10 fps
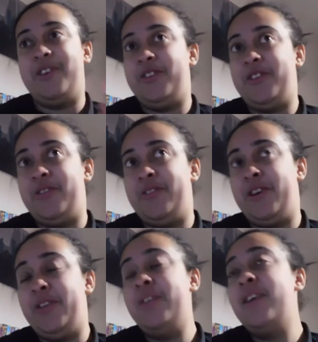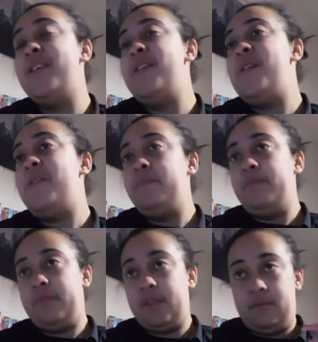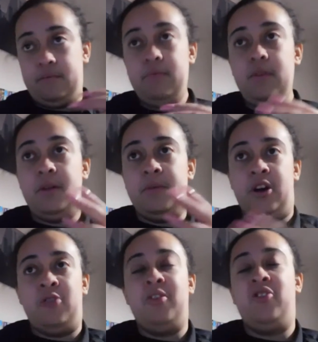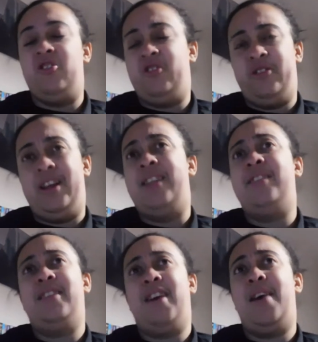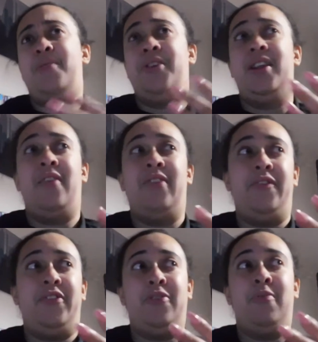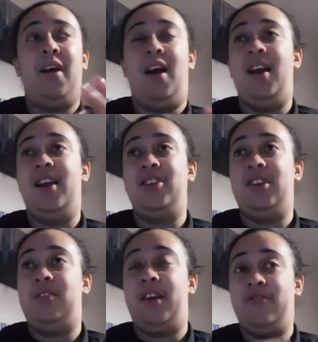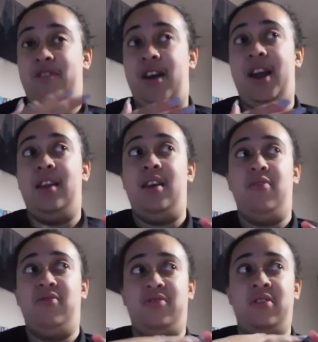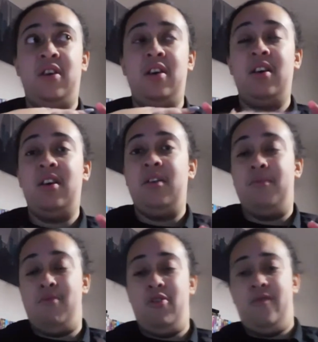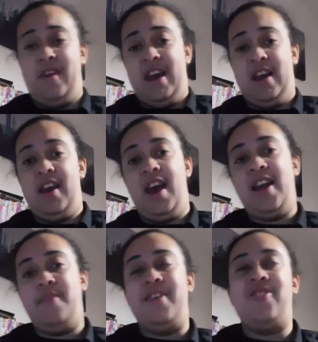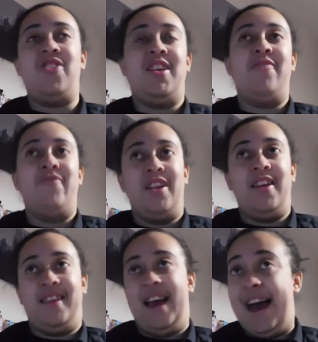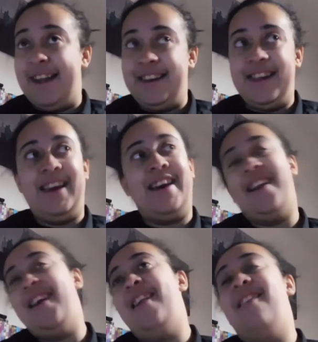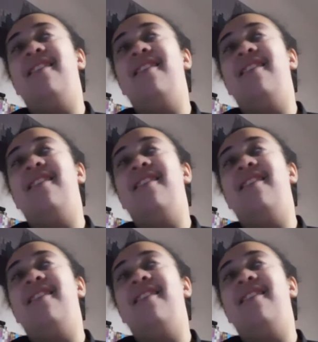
so I don't know. But oh my gosh, she's so talented. I absolutely love that film. I cried. It was moving. It had a message I didn't realise it had in it, and I